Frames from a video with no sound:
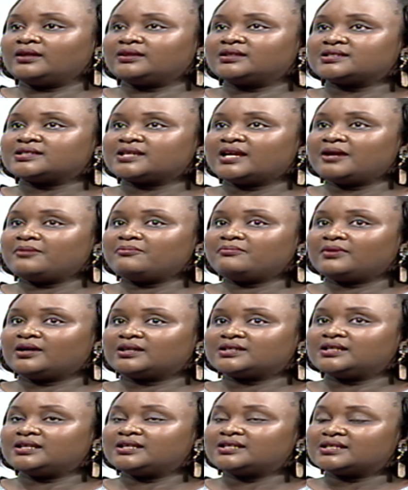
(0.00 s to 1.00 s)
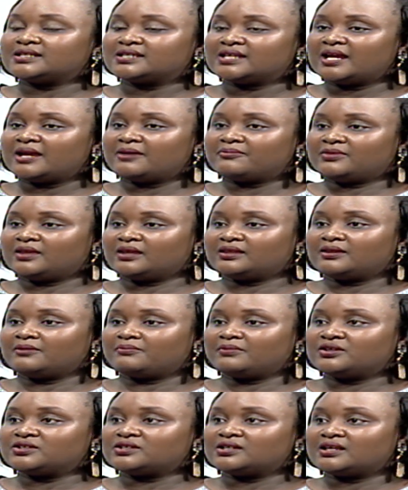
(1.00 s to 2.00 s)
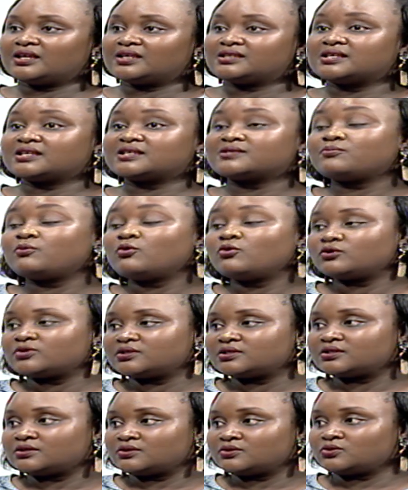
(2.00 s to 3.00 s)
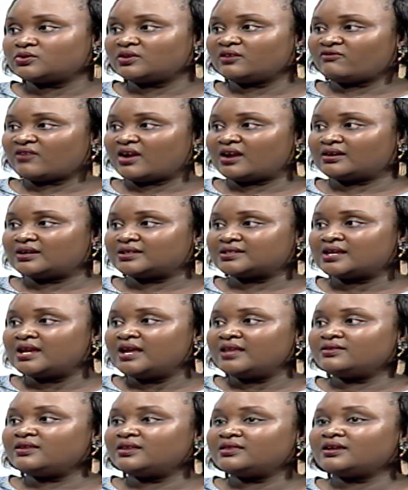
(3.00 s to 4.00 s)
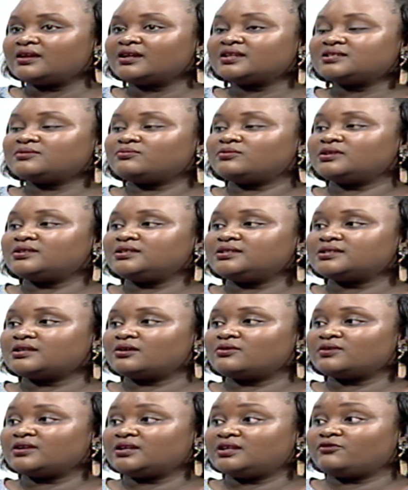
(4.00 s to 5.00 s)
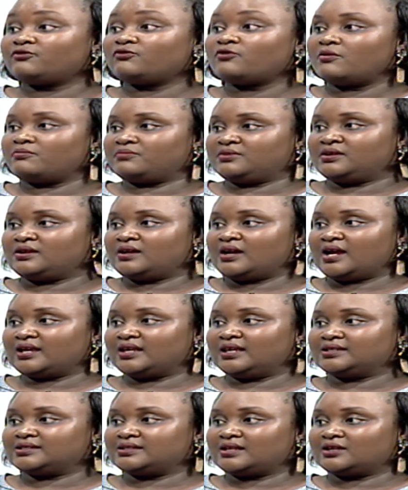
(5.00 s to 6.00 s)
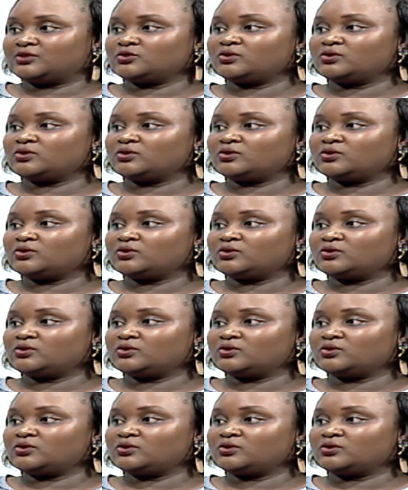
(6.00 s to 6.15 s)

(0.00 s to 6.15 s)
at the time, at a later time that the patient gets exposed to the virus, then the antibodies are already formed against so that.